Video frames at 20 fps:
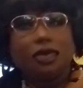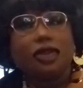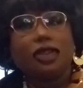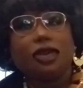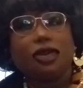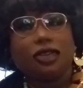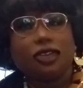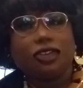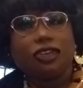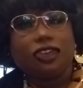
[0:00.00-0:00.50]
put
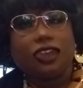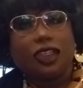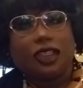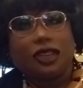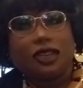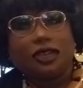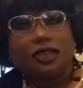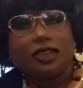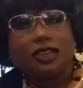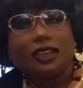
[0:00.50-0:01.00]
it on the
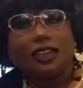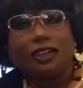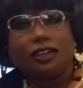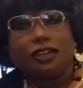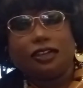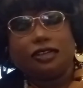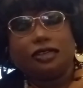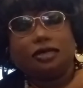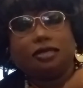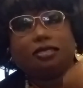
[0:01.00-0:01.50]
cheeks,
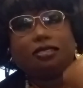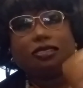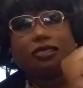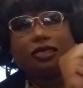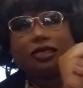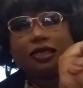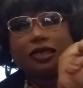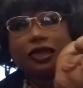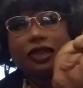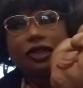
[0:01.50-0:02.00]
so
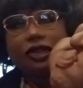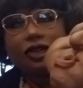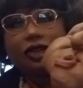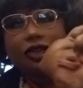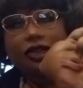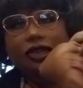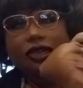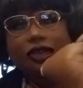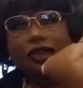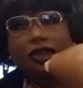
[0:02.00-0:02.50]
you
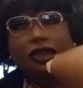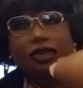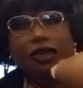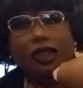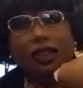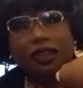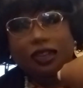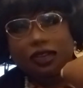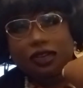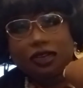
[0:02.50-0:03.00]
can see
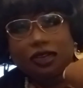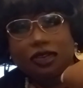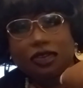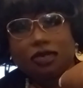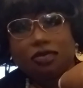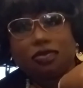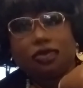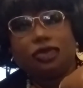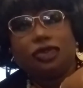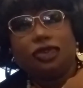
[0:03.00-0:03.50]
like the
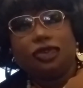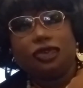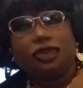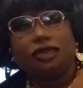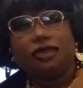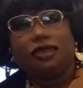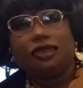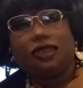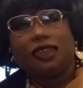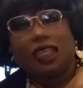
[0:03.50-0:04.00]
smooth
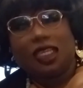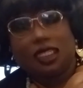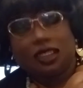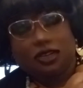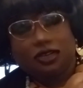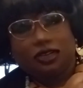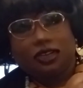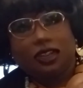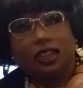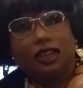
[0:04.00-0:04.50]

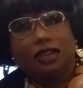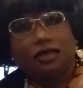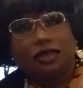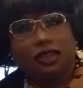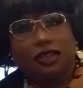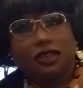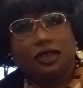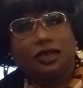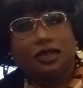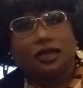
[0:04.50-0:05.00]
finish of
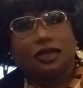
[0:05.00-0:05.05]
it.